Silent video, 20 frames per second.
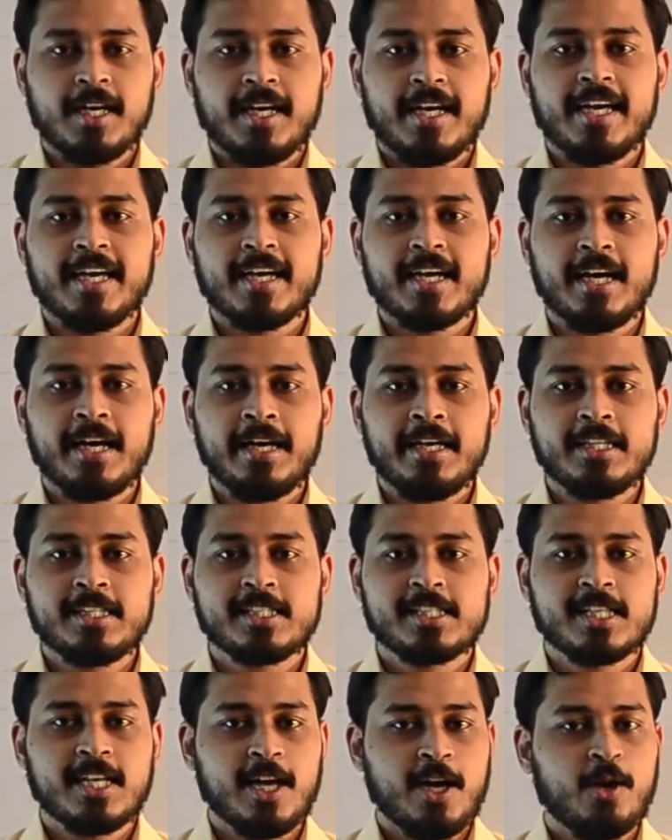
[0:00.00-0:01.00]
Hey
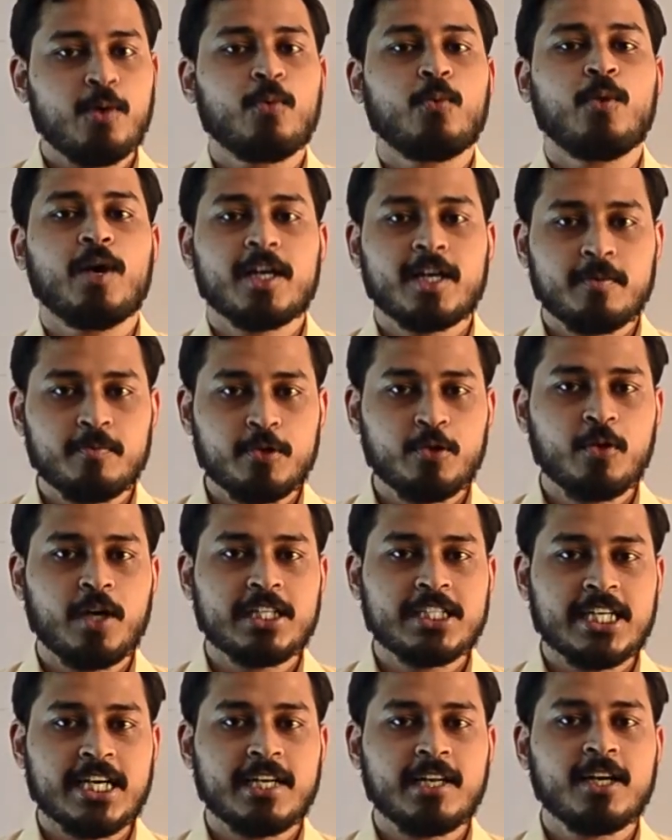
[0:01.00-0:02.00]
guys, welcome to
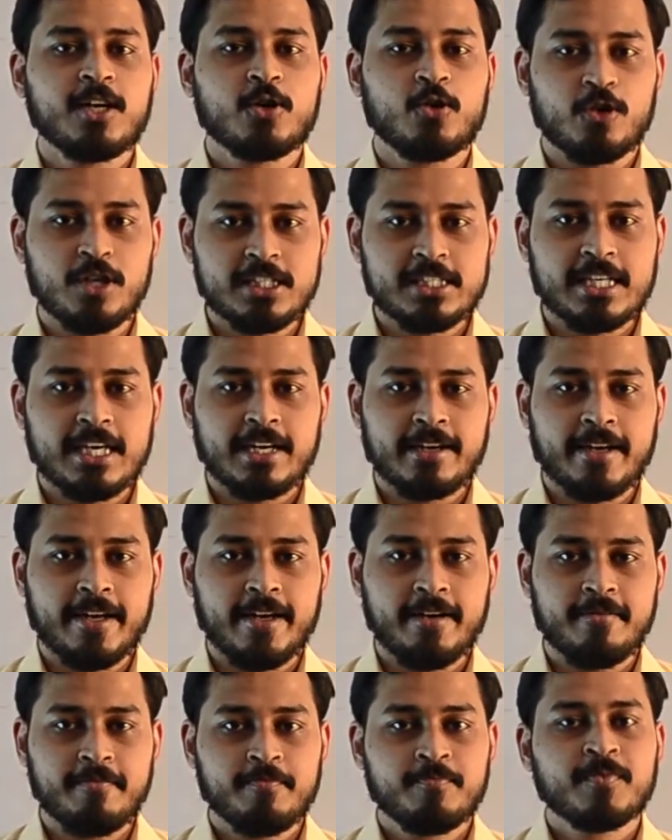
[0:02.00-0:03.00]
our channel Coders
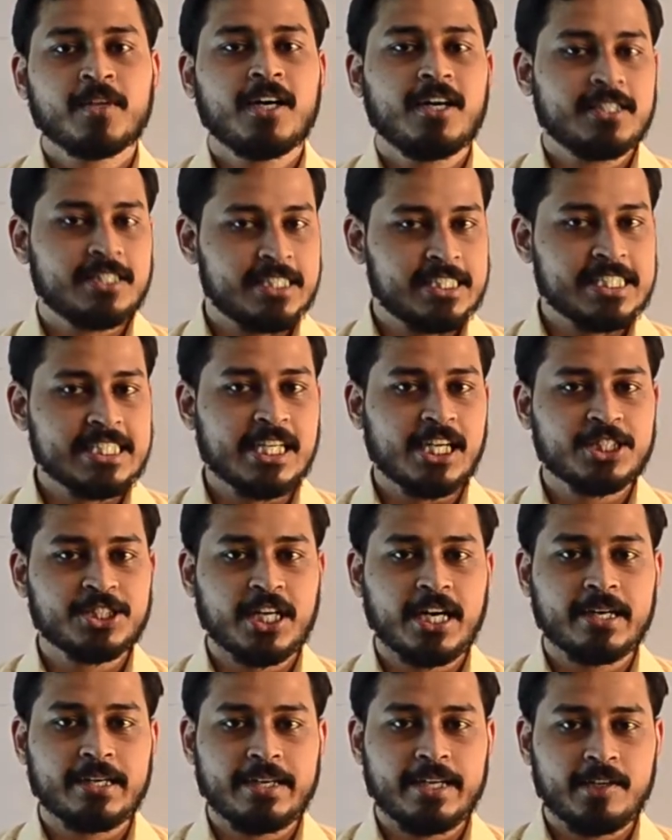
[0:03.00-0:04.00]
Arcade. This is
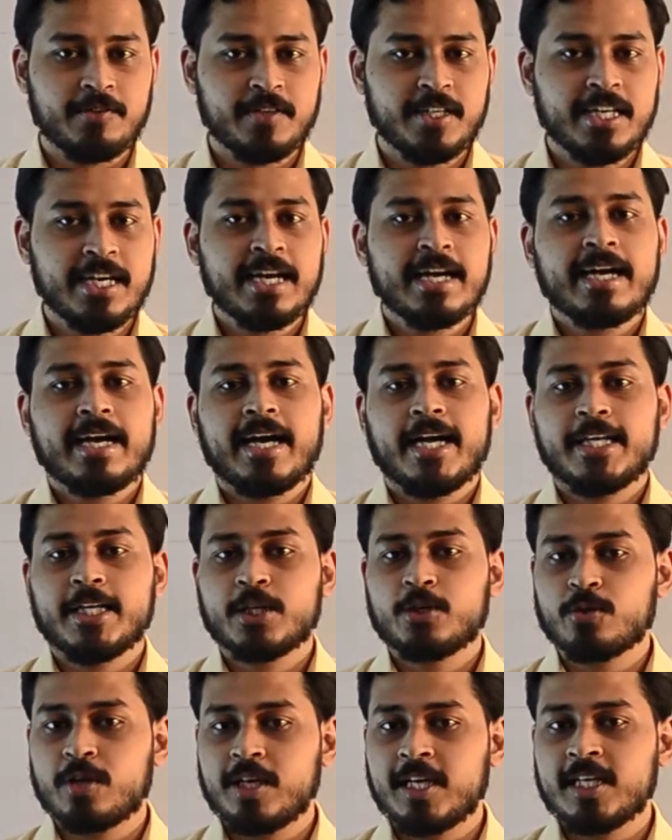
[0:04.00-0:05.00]
Ashank David, and
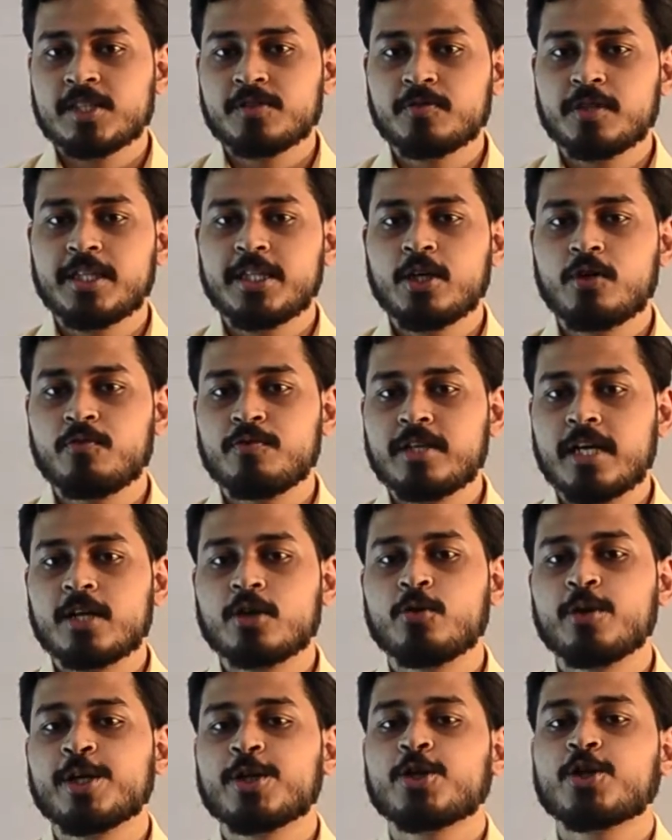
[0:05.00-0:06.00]
in today's video we are
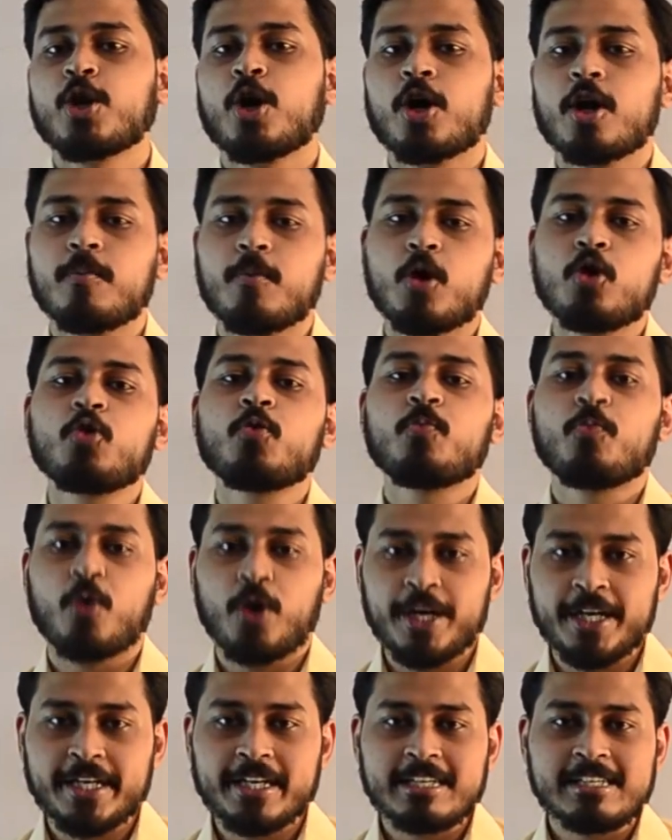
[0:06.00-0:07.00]
going to talk about
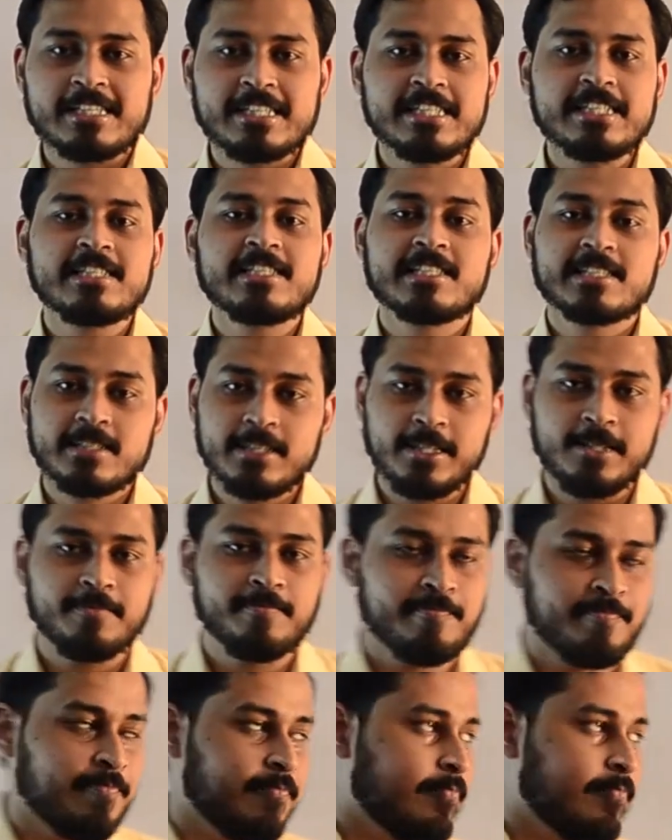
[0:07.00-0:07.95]
pointers in C.